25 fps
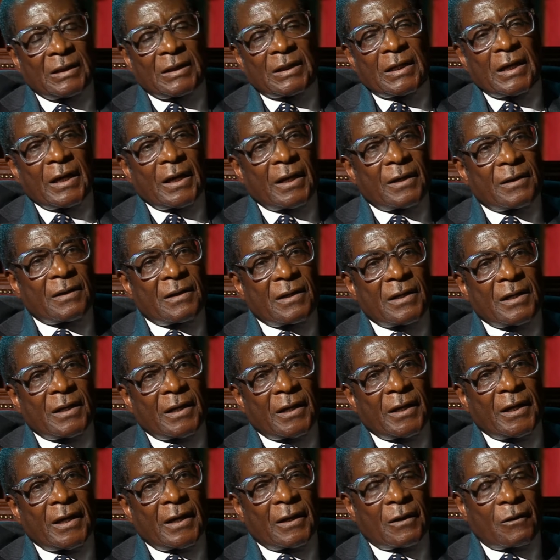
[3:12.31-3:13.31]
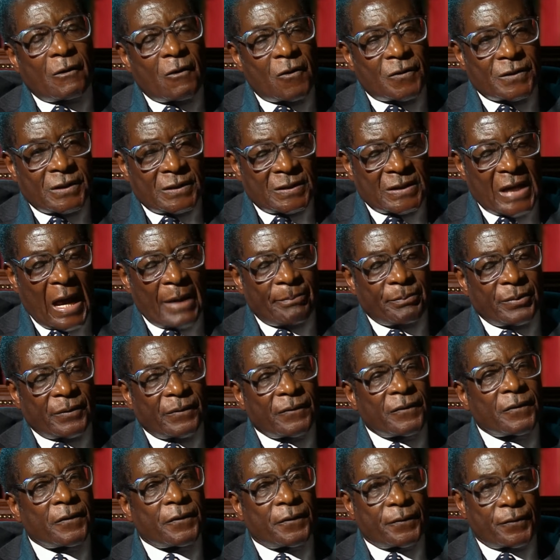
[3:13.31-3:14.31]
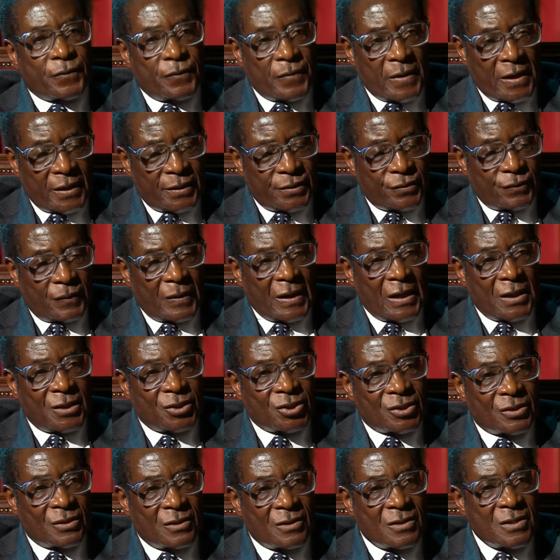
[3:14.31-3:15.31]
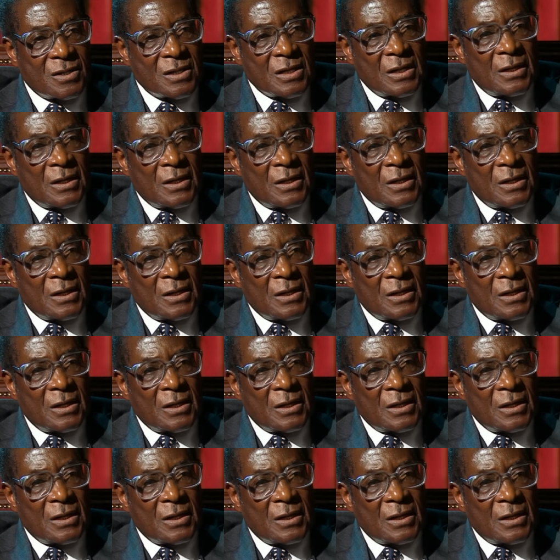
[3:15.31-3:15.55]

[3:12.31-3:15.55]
And a lot has happened through education,